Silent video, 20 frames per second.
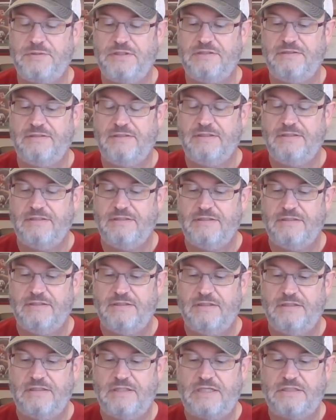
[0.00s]
But
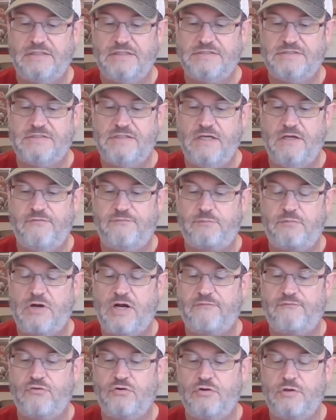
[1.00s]
a lot of good stuff.
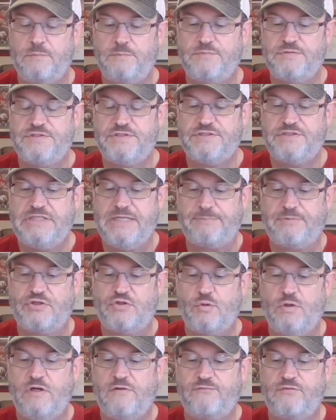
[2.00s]
Proverbs chapter
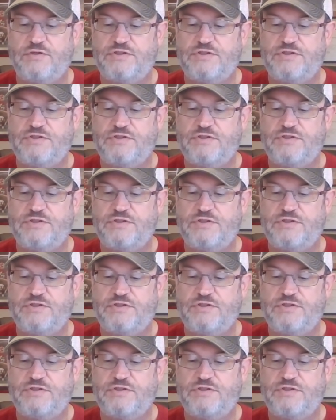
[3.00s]
12,